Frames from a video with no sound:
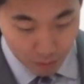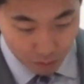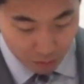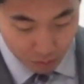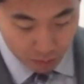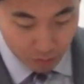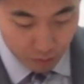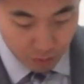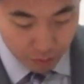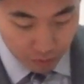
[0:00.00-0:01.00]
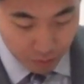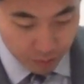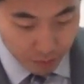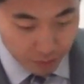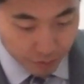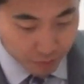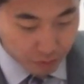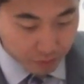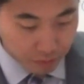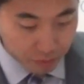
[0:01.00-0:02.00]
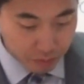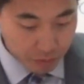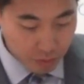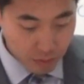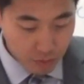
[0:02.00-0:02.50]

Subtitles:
No one is speaking in this clip.